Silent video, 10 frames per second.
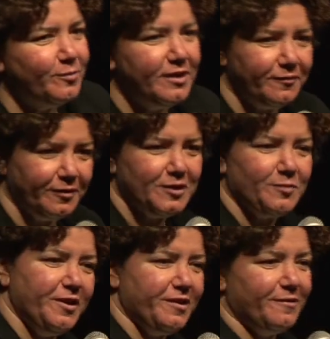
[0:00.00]
to be the first
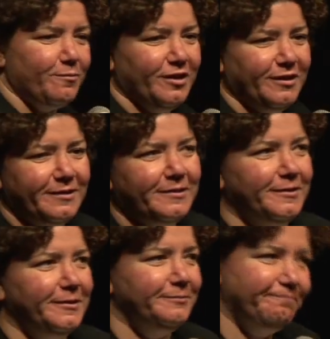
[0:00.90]
speaker, but uh,
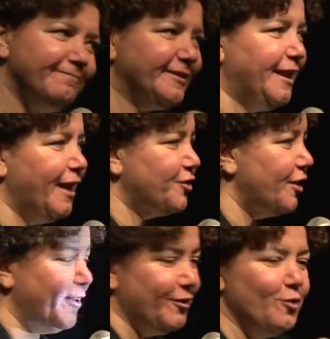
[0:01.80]
I'll try
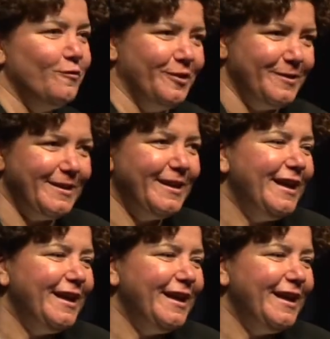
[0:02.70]
to get over it.